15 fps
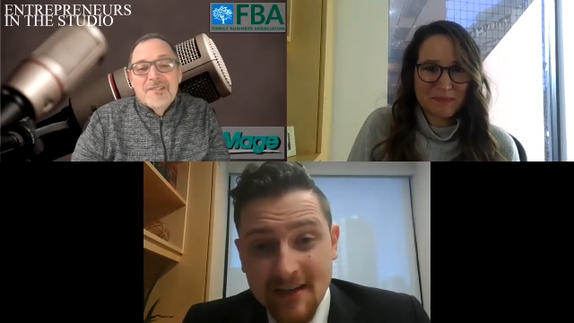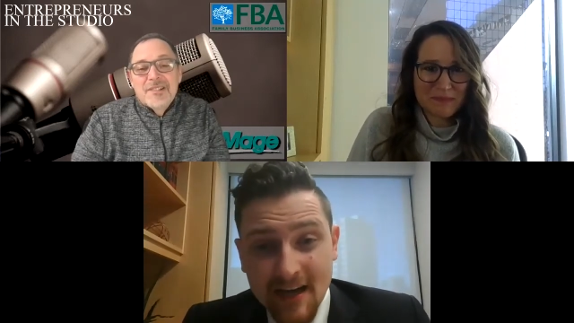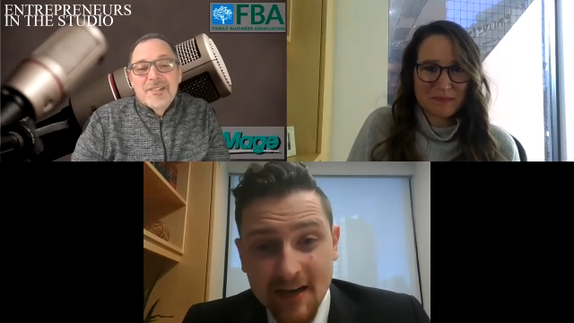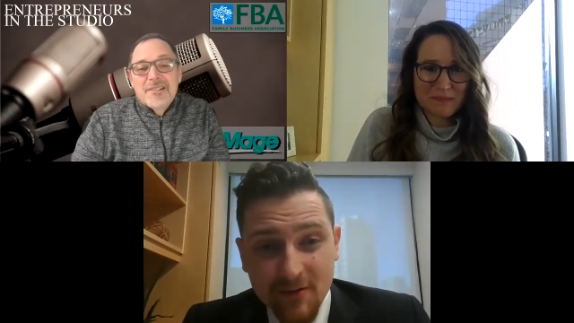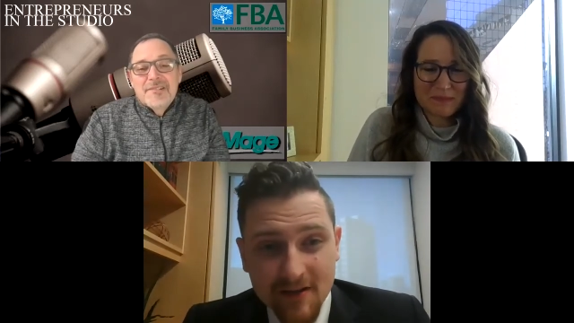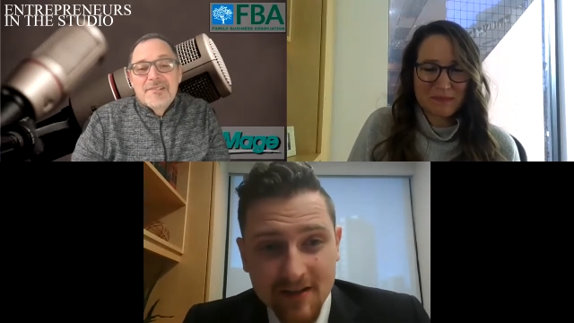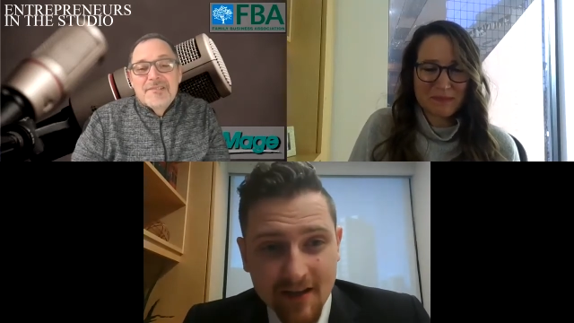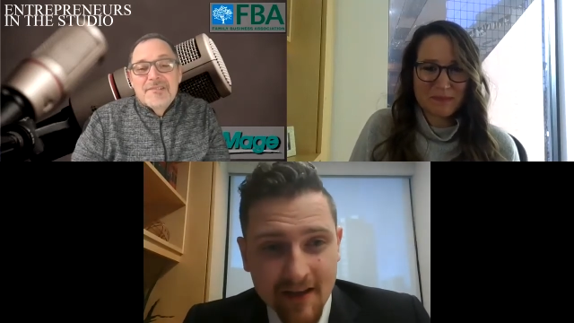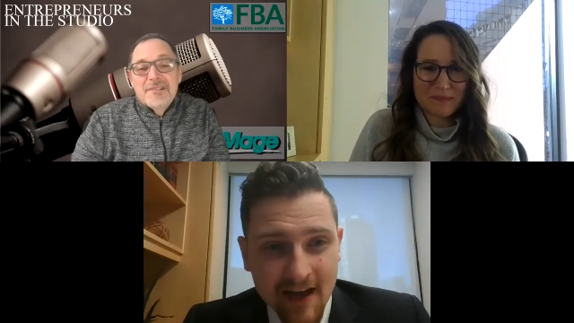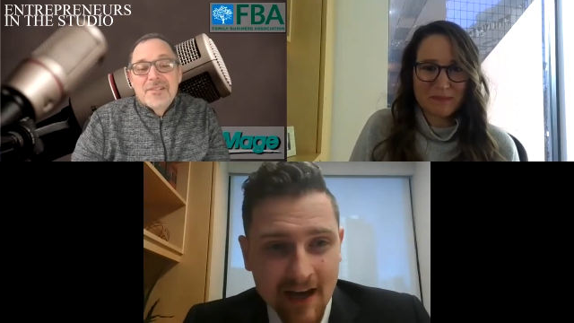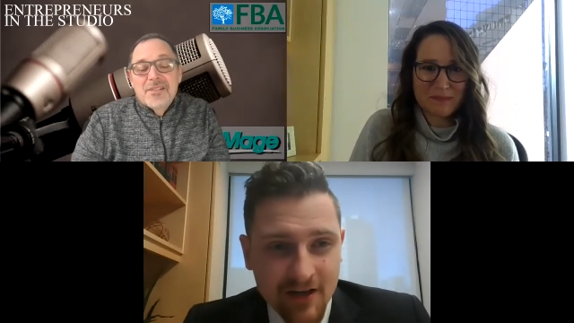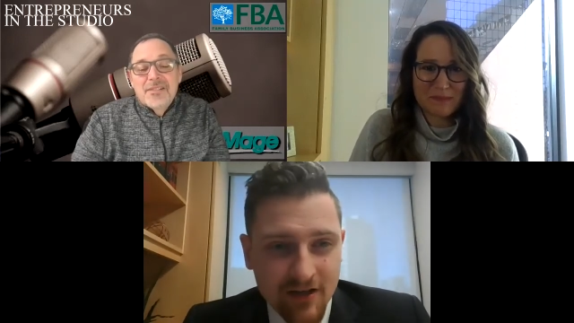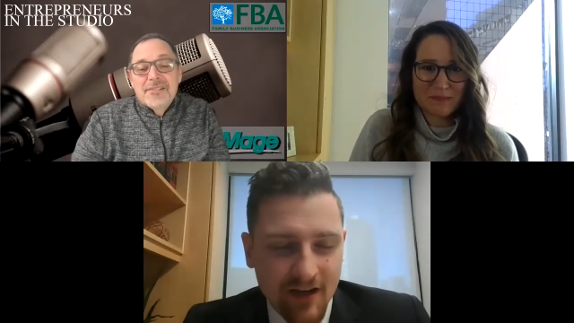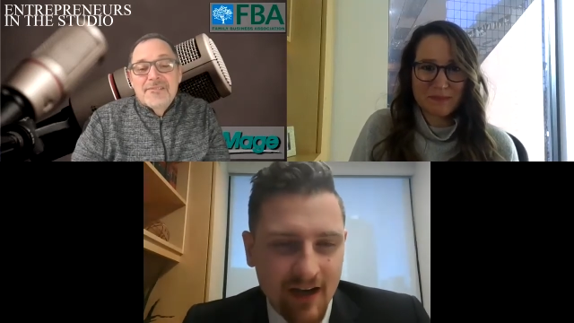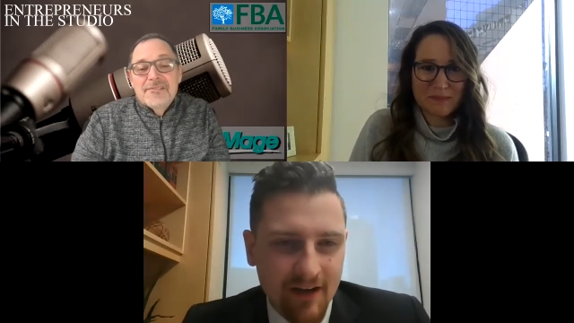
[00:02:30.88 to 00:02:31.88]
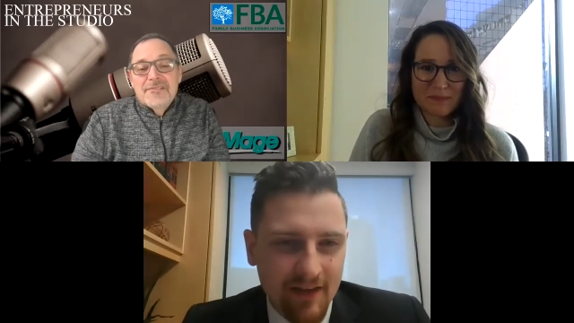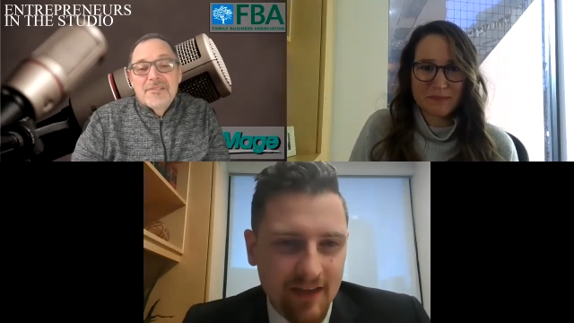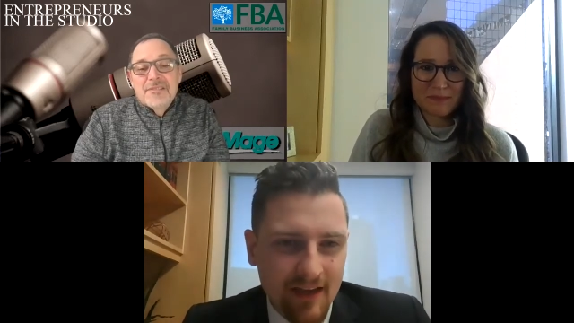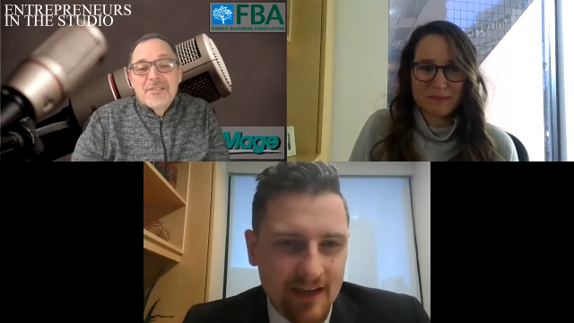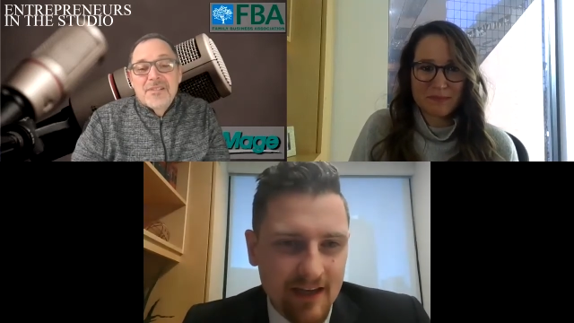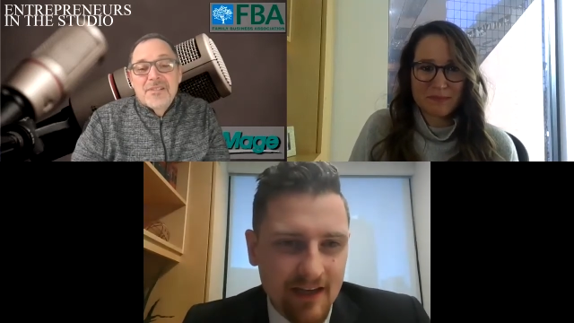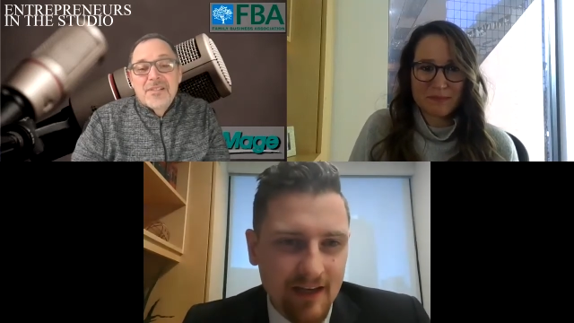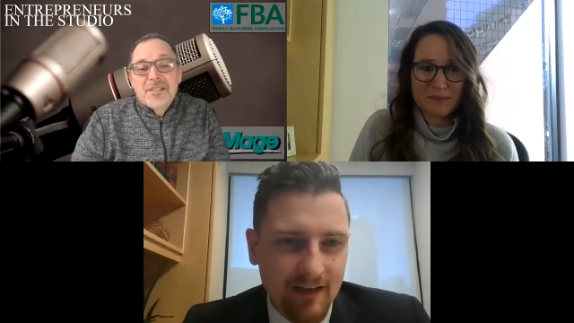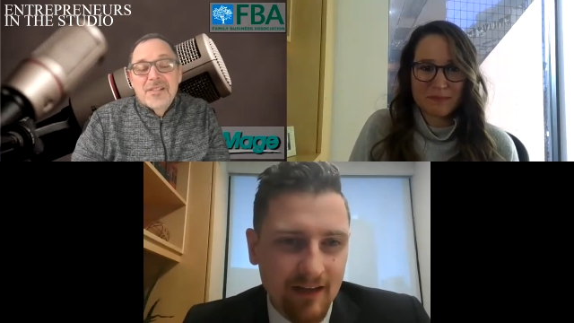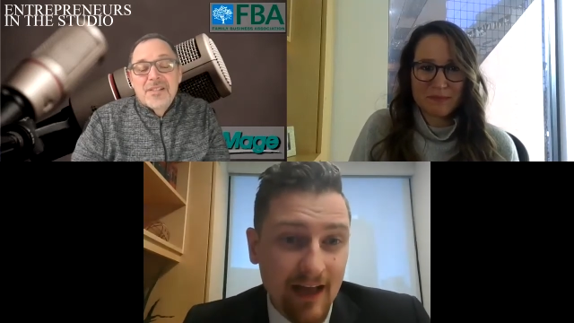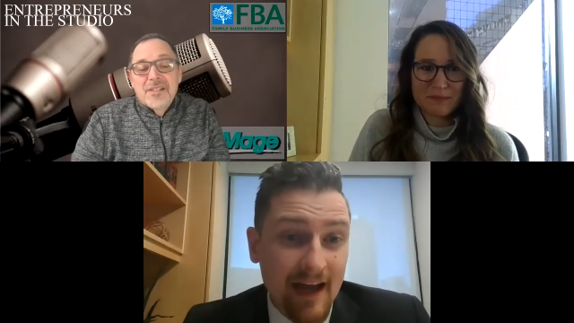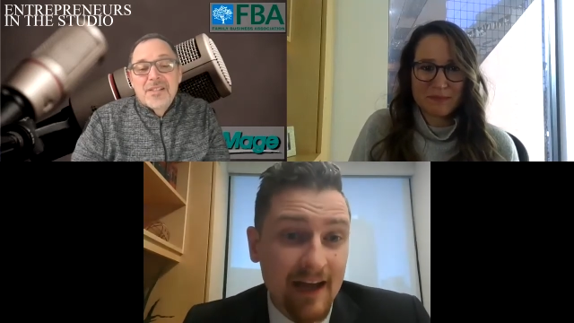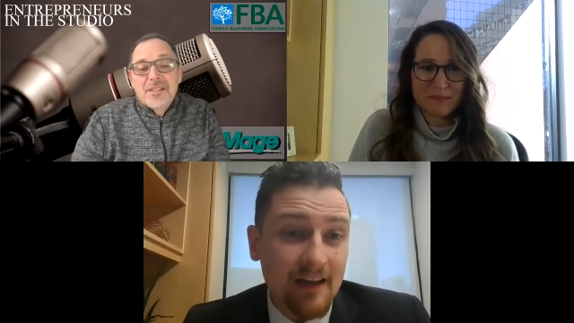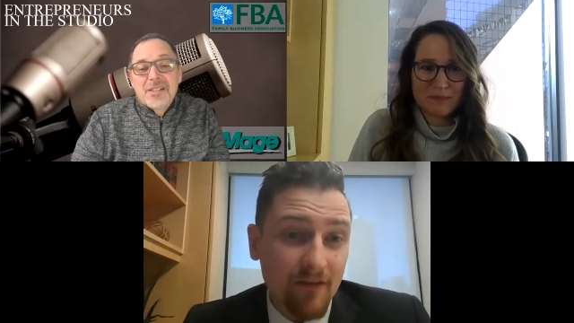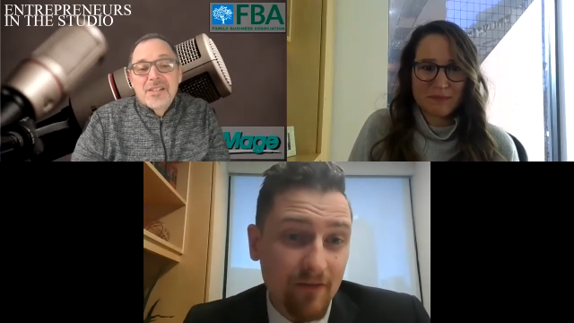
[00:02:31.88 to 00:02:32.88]
Speaker 1: sides is that they actually cut the
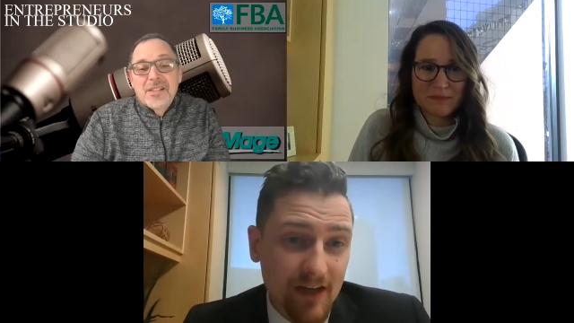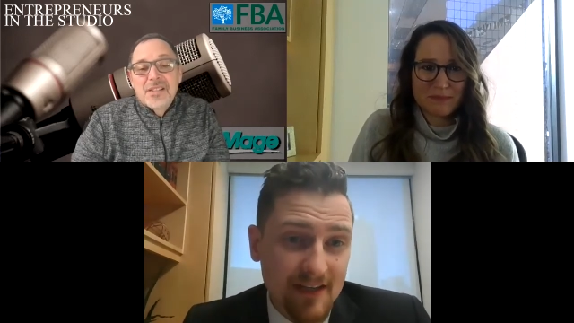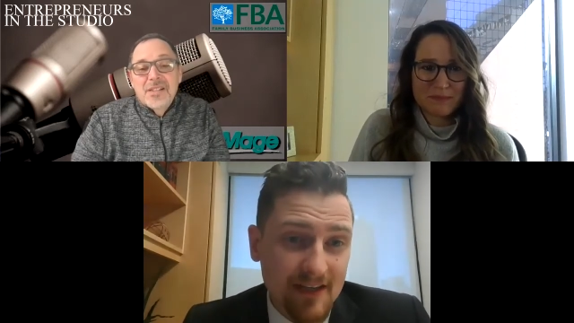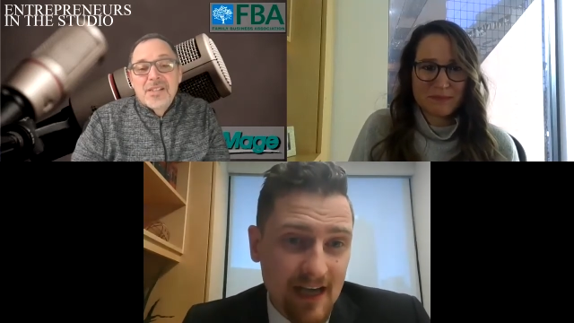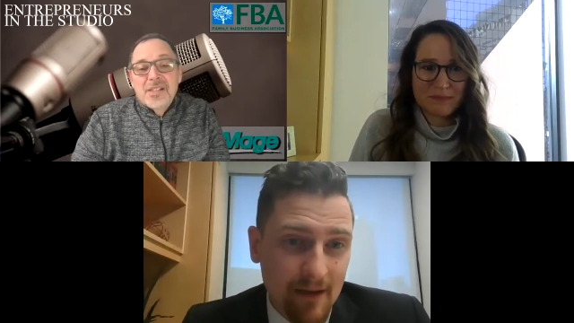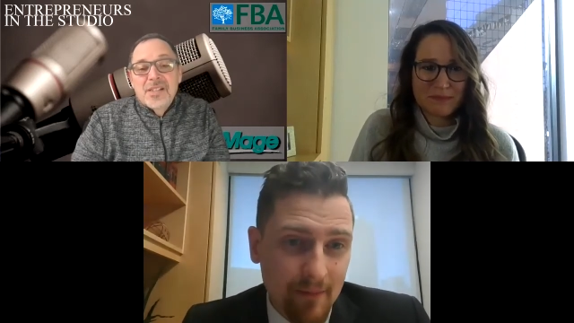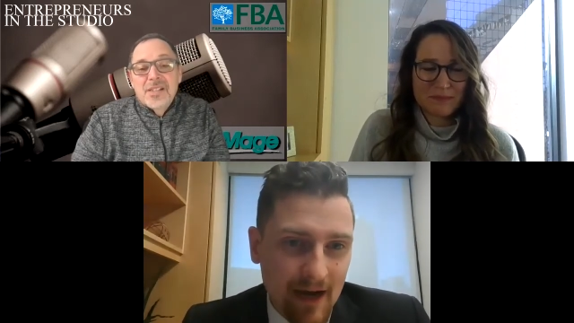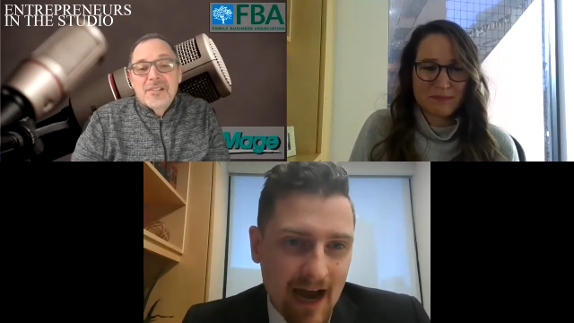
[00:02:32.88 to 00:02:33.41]
length of the exam in